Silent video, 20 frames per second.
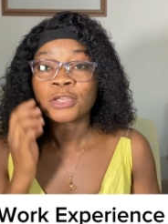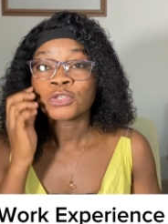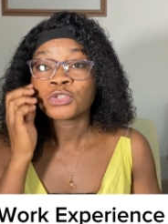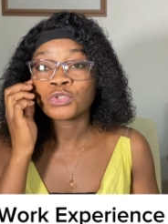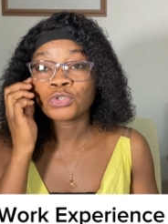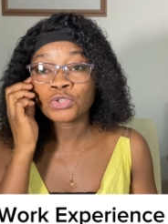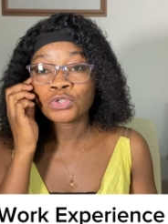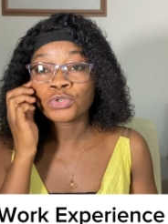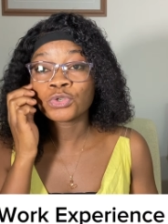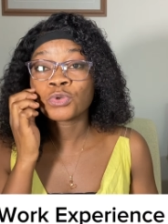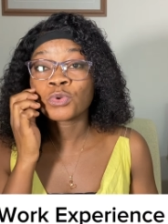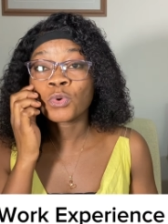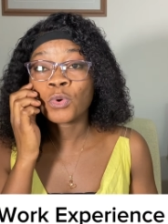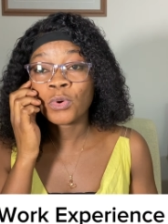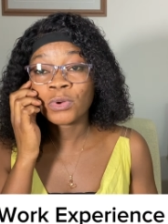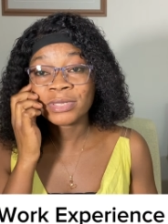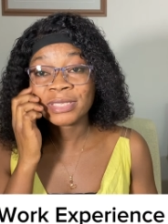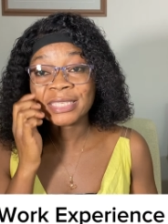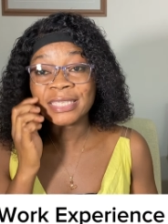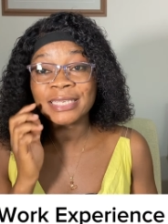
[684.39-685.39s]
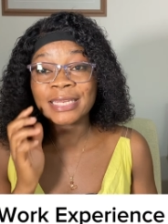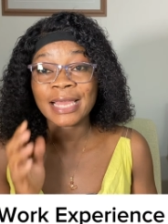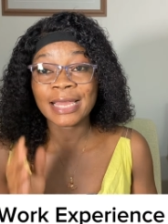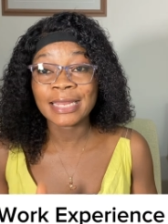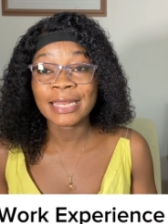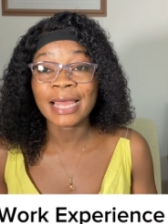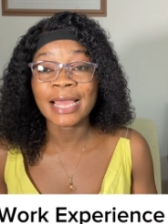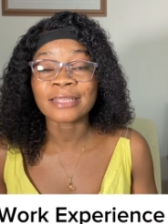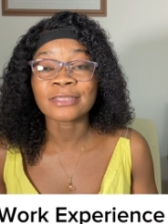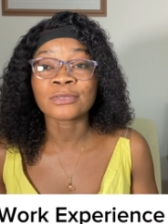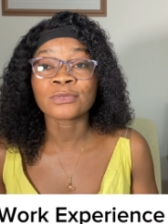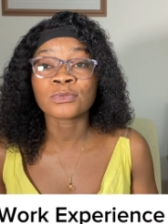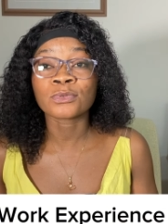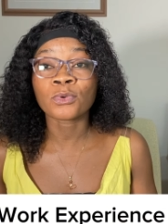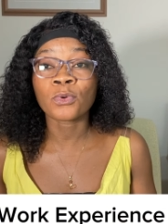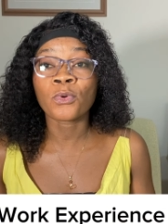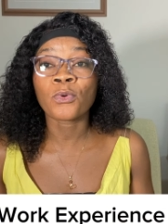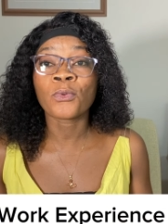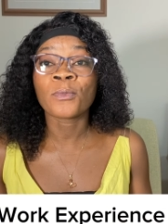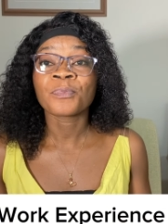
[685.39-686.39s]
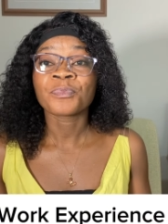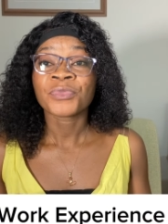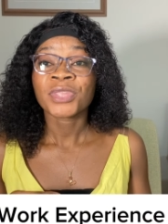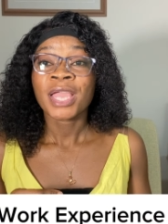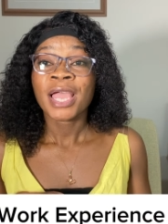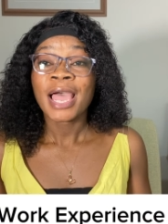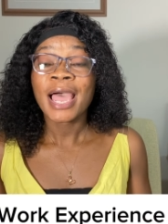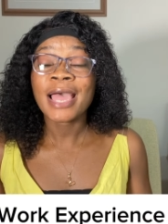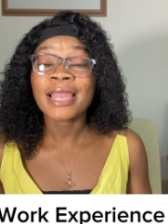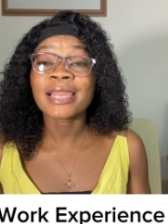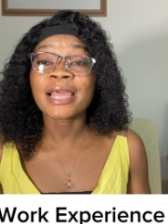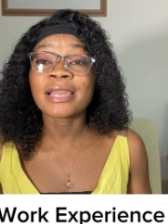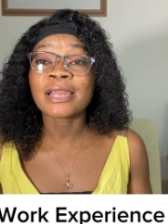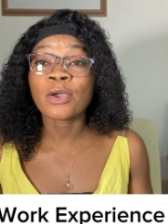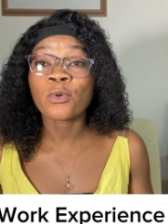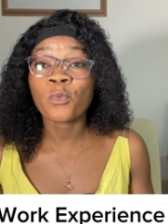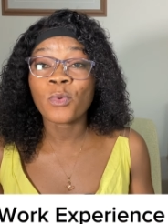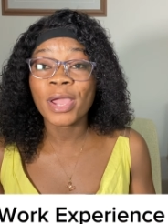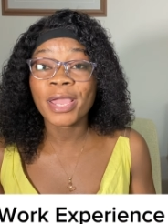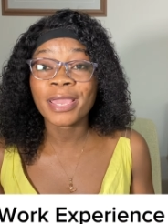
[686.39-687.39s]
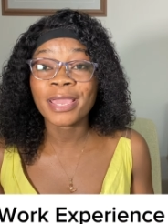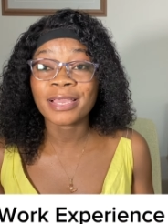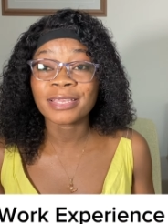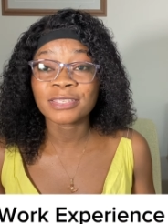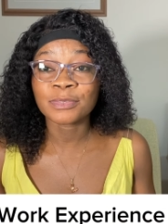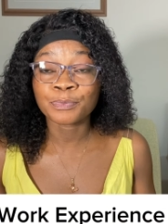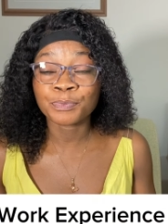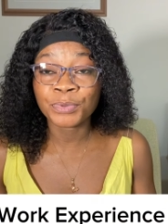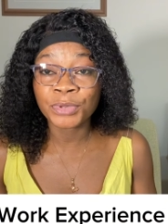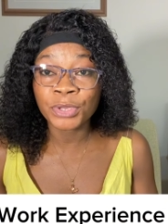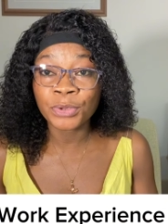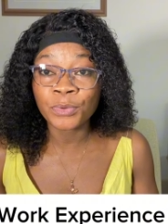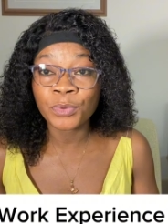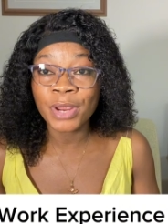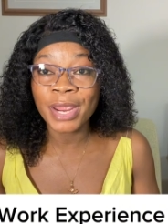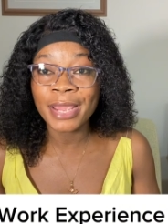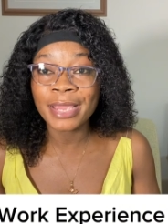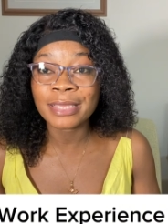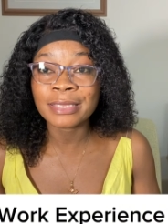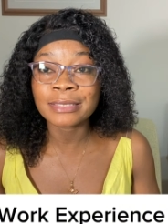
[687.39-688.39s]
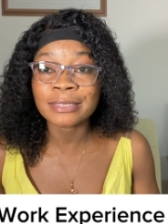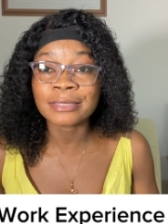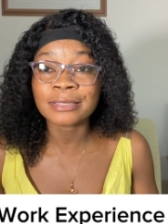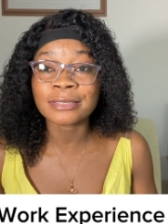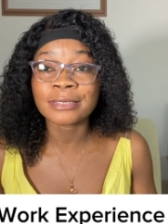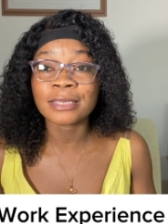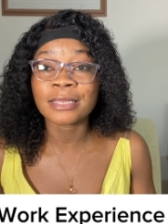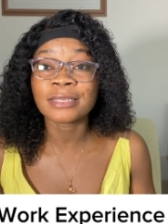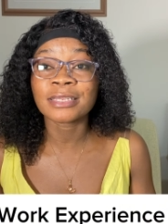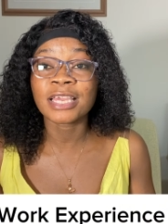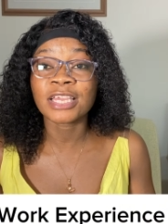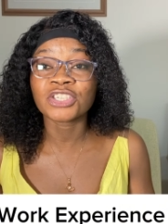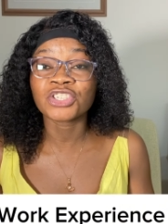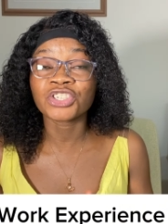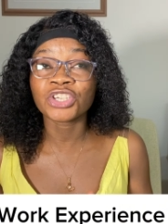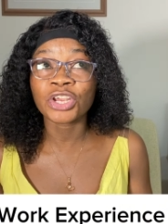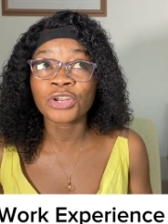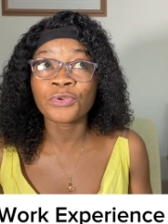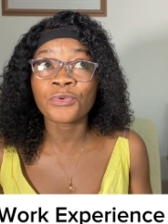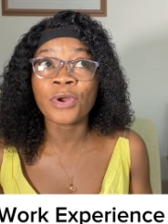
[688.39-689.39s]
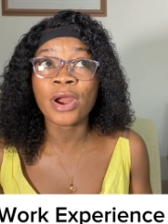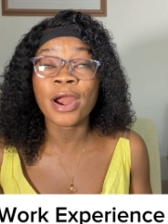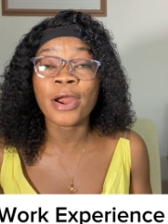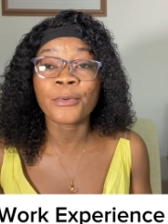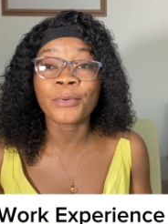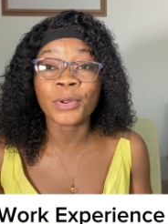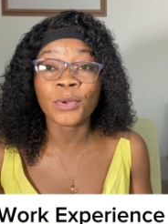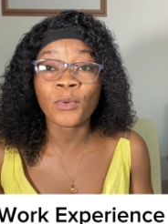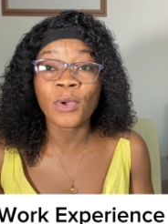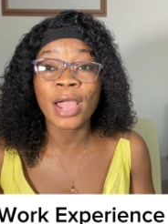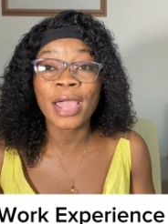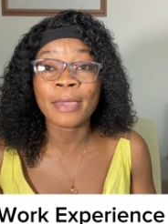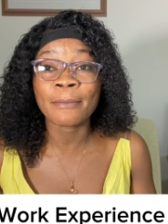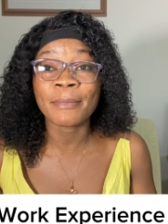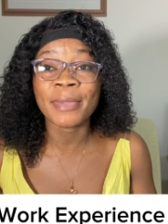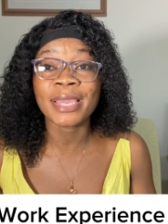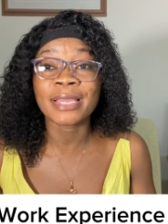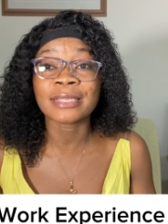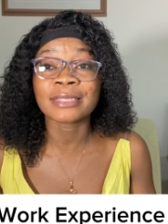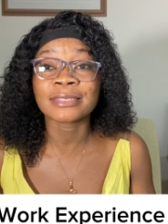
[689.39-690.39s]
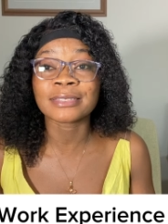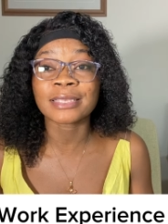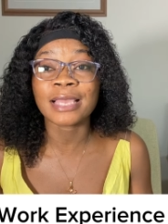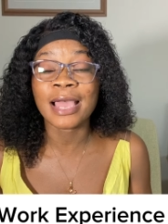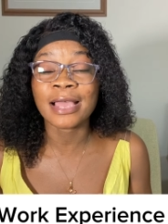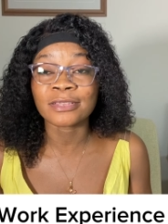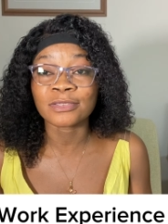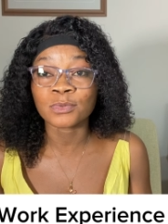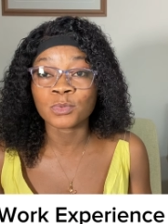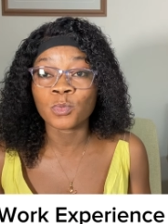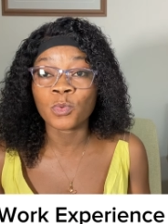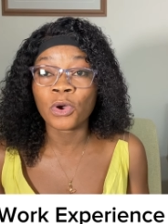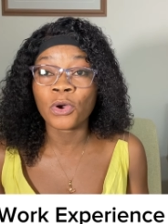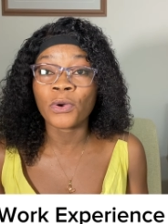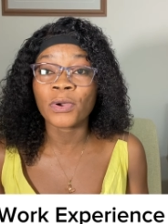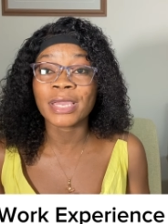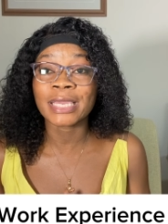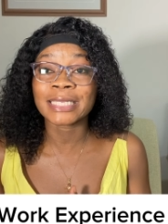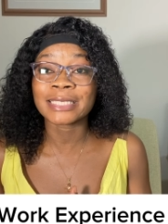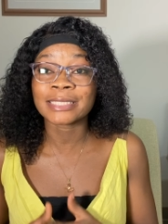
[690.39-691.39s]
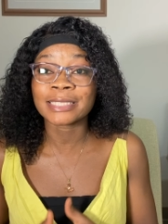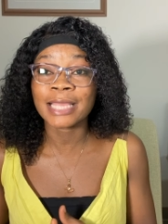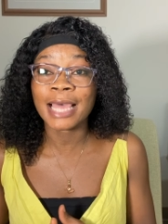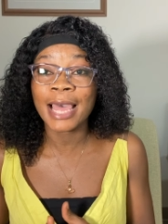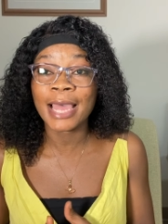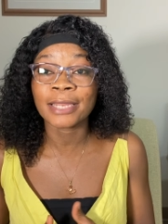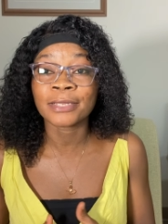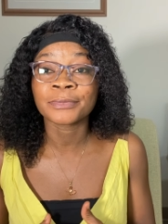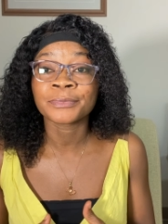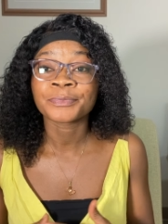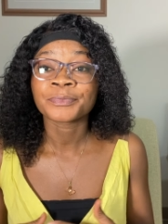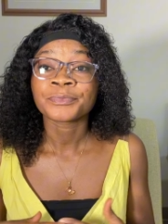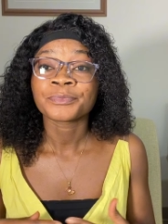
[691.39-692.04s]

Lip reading: You should consider that. So under the work experience, the general requirements as well is that